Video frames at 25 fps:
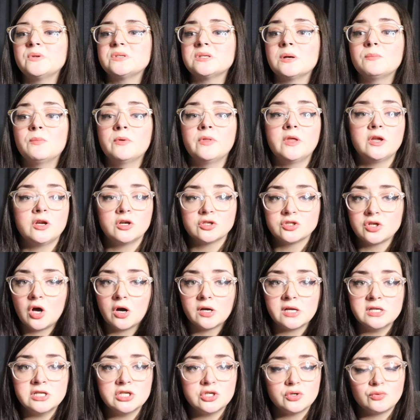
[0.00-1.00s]
someone that you're
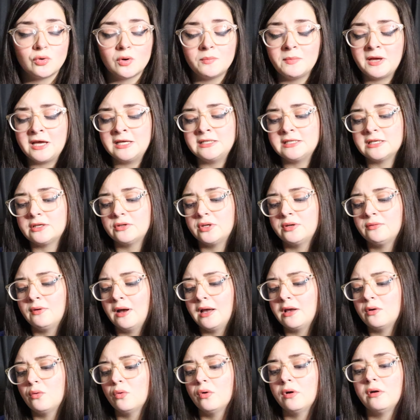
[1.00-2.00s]
talking to romantically
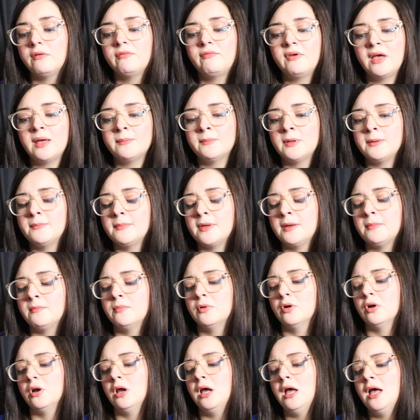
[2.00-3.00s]
right or a family
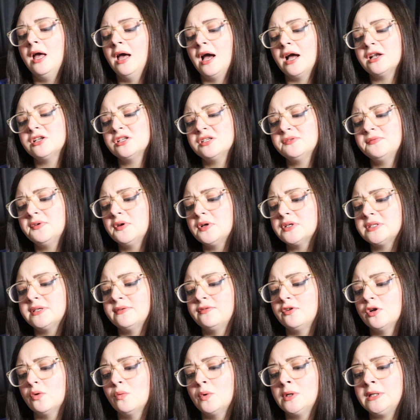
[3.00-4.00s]
member i just feel as
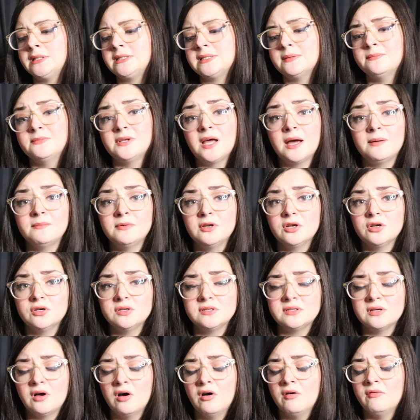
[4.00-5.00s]
if you're wanting some time to
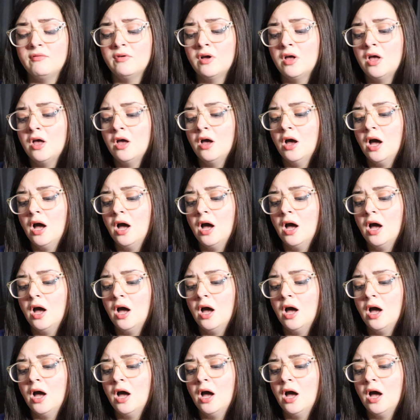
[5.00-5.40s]
yourself